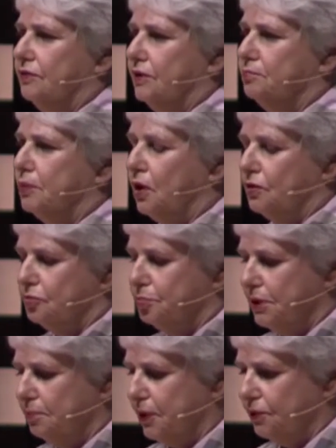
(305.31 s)
that bothered
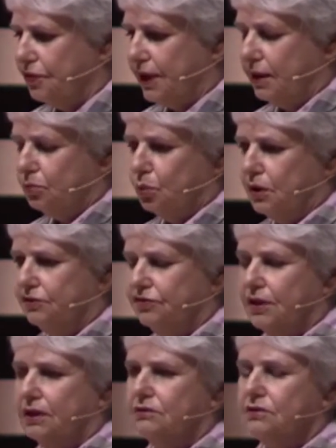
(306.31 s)
me about that was
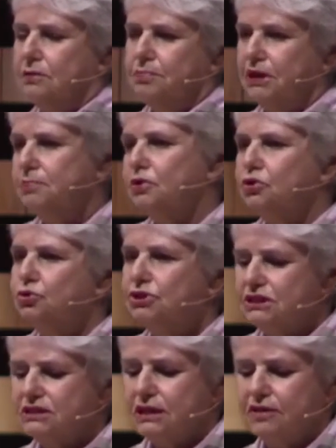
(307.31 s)
that uh, people who
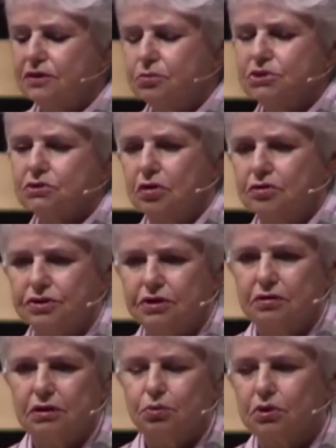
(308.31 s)
did say that it was an honor
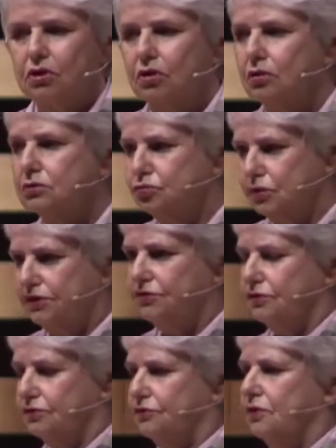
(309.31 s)
killing were called
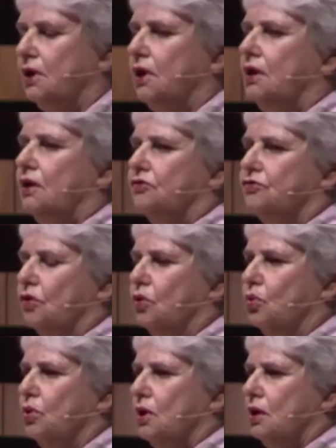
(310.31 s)
racist.
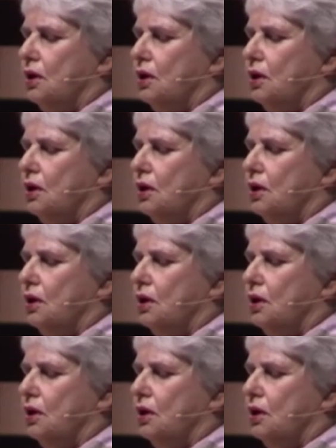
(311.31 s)
So